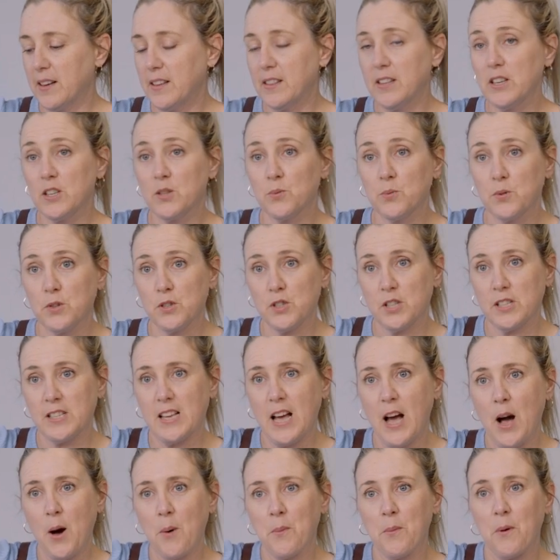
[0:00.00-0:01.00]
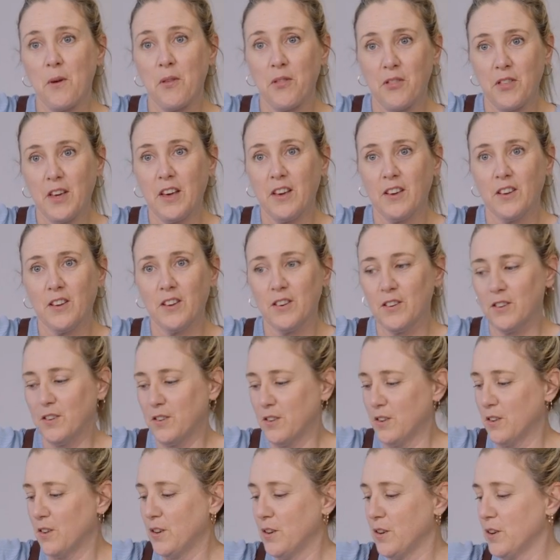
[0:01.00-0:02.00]
and this will just help thicken
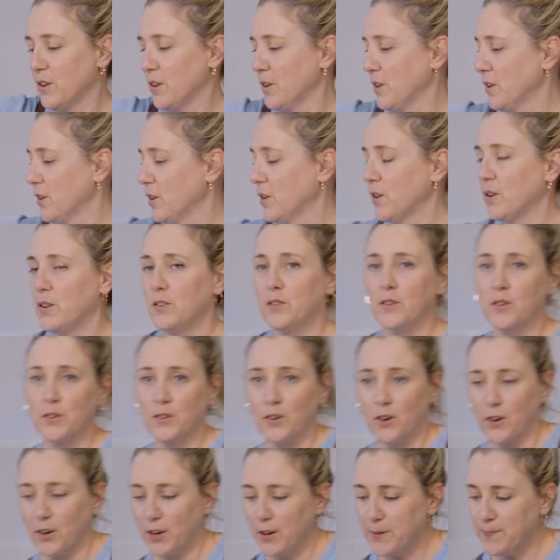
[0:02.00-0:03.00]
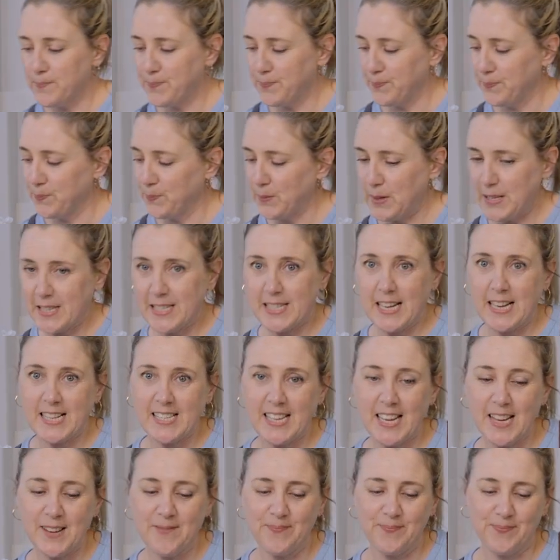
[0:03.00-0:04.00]
your yoghurt when
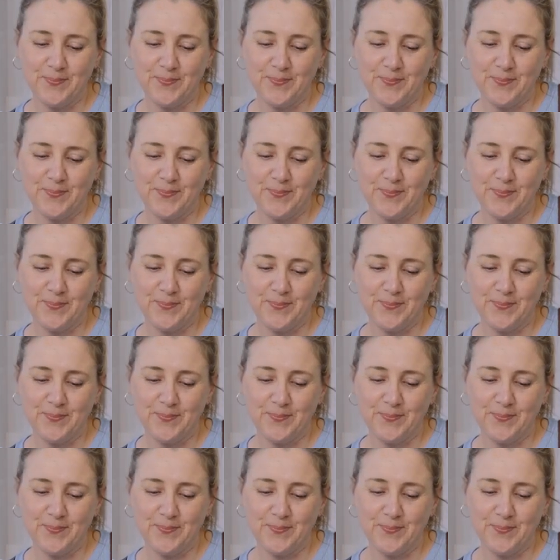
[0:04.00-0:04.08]
setting.